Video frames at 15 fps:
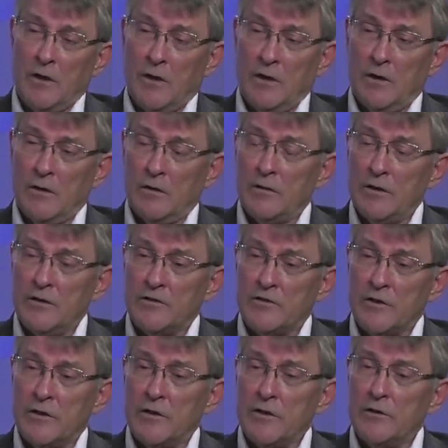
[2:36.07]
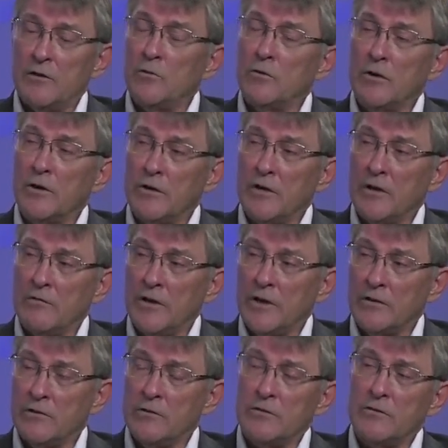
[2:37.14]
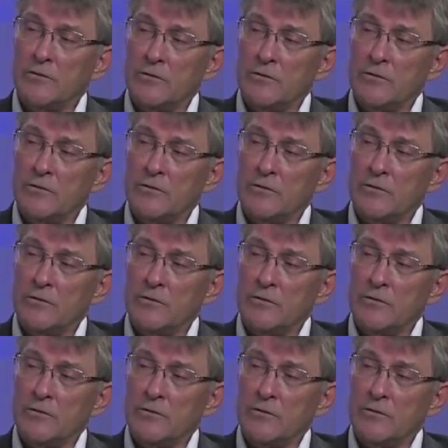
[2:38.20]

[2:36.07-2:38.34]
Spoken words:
They started Nordic Nanovector